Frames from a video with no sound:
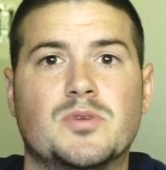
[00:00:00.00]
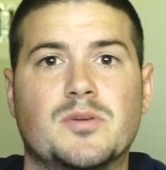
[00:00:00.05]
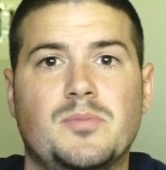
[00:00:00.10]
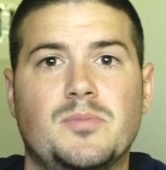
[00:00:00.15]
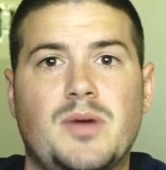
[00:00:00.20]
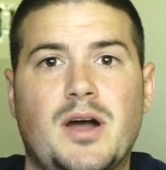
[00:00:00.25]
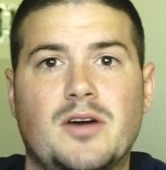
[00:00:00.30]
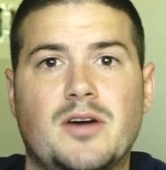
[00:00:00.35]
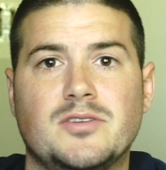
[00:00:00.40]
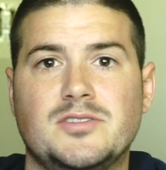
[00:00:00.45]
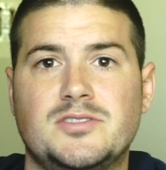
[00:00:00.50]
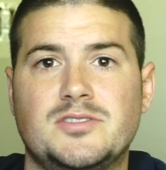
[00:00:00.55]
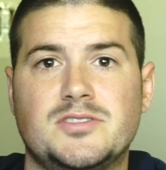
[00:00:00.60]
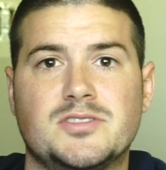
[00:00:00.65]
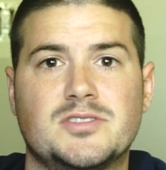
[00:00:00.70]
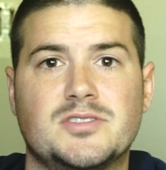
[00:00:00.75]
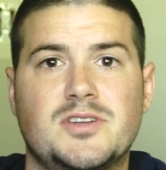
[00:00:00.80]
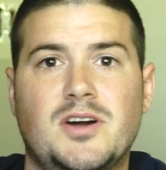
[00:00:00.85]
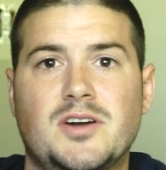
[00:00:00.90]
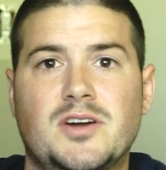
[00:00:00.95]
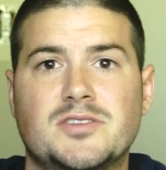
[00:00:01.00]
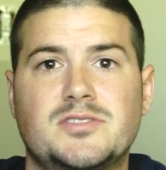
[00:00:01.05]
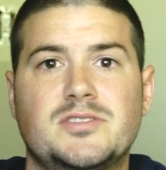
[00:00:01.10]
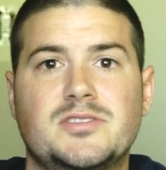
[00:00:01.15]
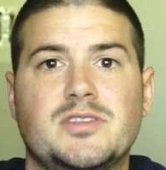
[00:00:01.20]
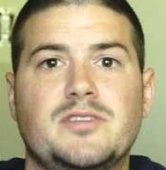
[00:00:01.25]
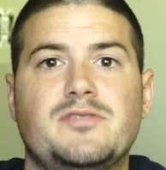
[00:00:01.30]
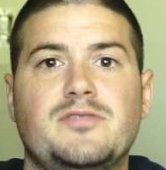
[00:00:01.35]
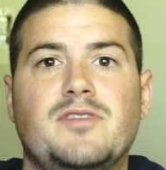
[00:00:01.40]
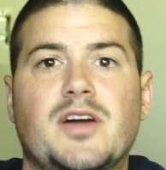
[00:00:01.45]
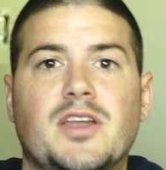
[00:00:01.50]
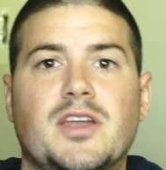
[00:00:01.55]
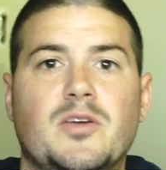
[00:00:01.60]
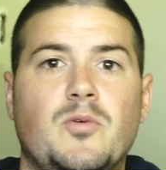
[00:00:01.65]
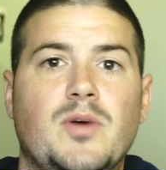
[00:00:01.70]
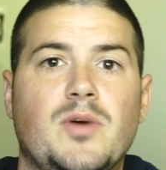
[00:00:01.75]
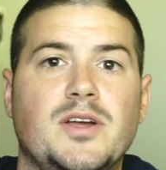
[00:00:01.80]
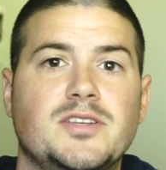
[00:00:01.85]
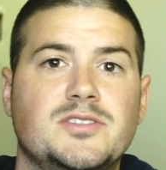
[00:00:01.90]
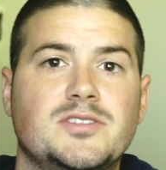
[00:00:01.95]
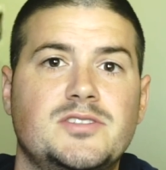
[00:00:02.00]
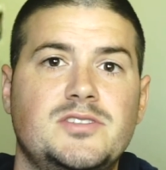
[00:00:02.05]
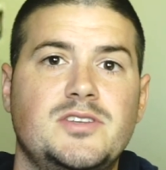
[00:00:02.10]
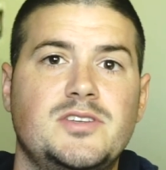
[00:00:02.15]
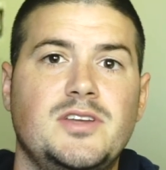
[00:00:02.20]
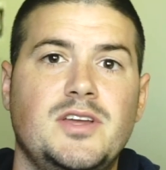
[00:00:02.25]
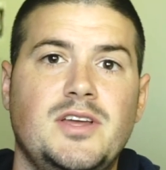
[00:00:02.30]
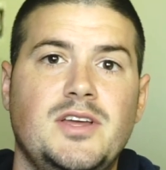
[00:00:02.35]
about is just constantly finding ways